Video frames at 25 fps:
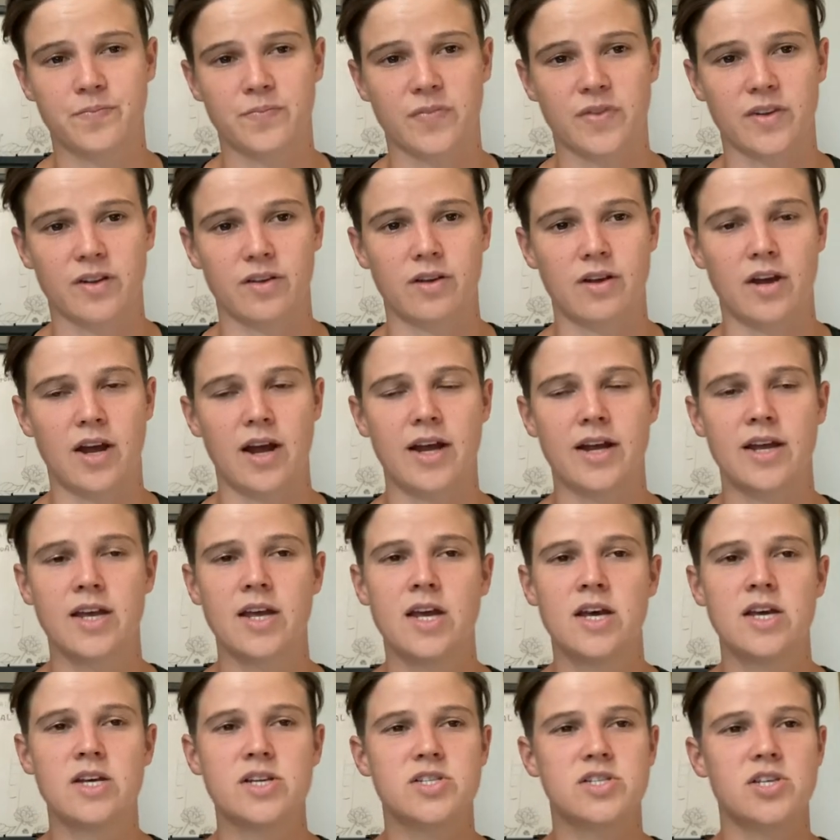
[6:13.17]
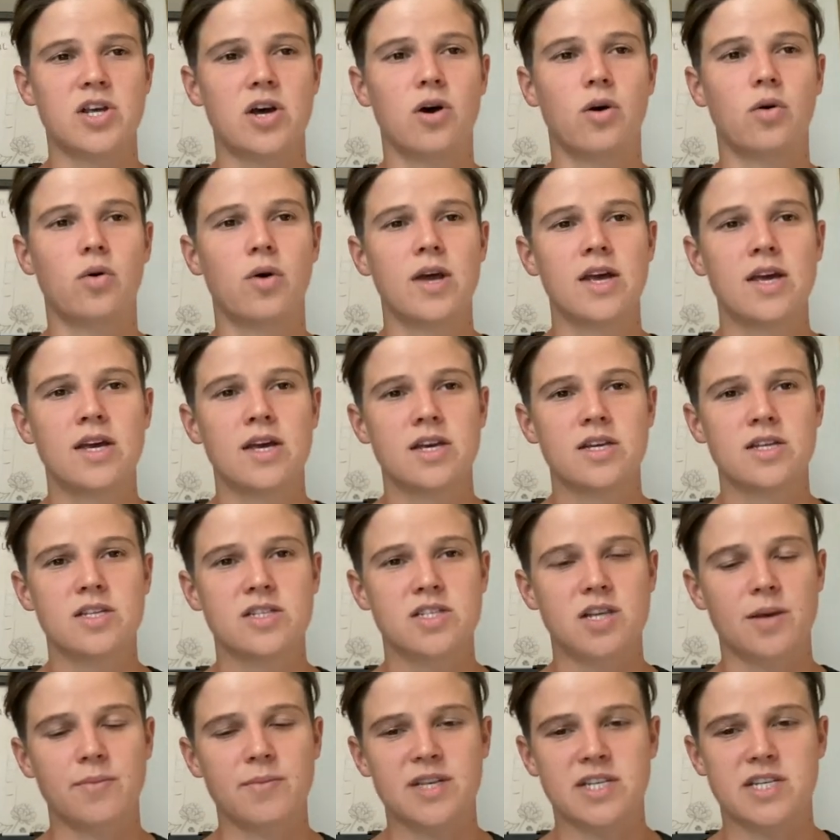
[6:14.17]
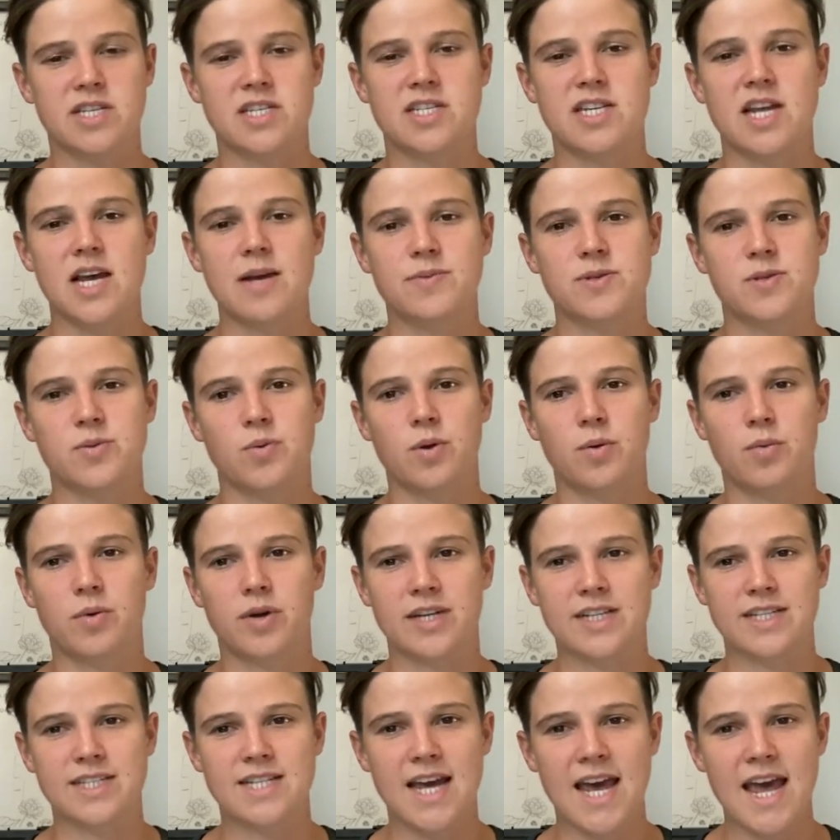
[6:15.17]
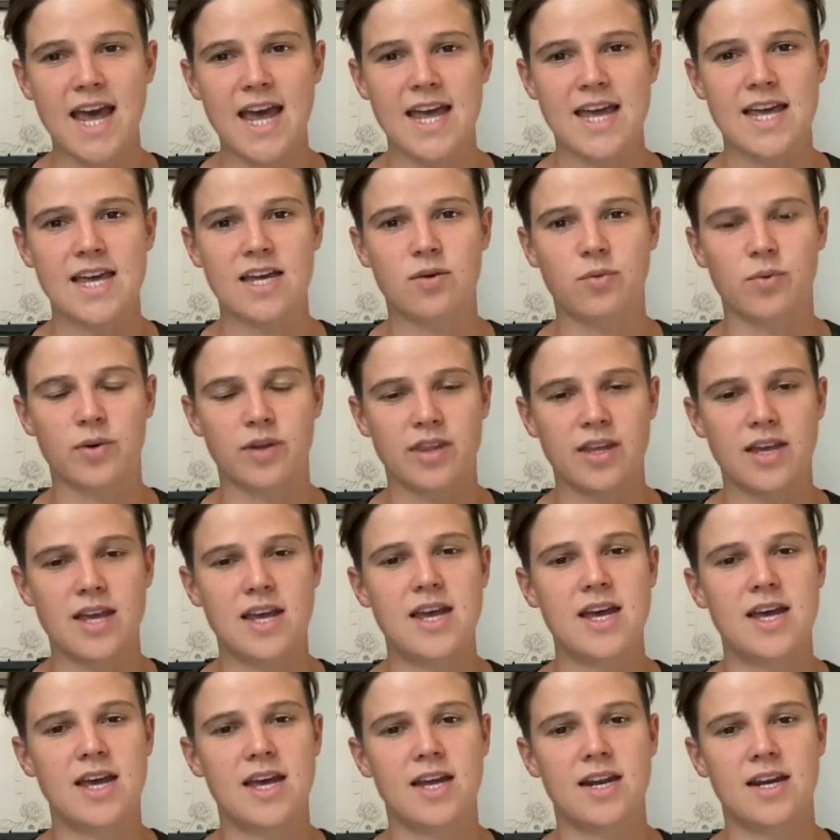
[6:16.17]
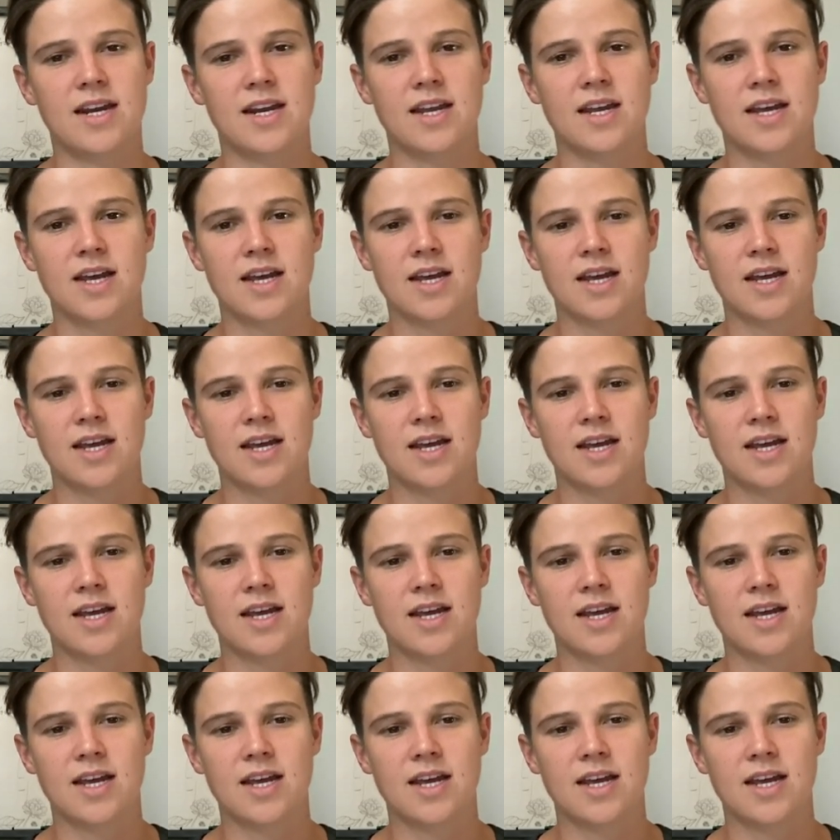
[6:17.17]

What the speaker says: Okay, so some of the steps we want to take within,